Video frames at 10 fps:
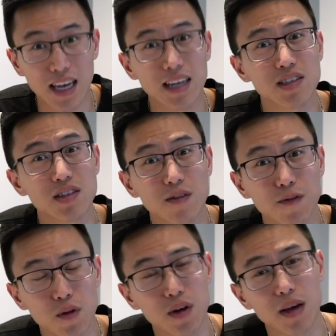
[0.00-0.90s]
It is the
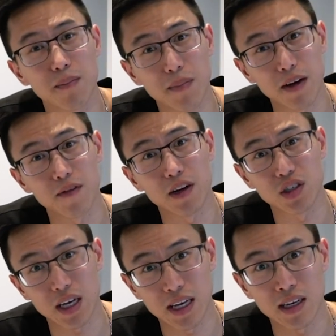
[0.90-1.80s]
food and
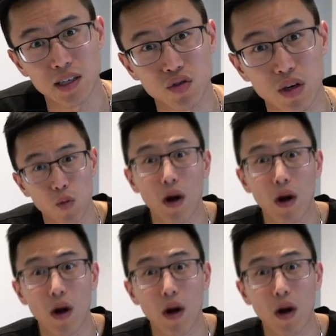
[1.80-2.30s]
beverage industry.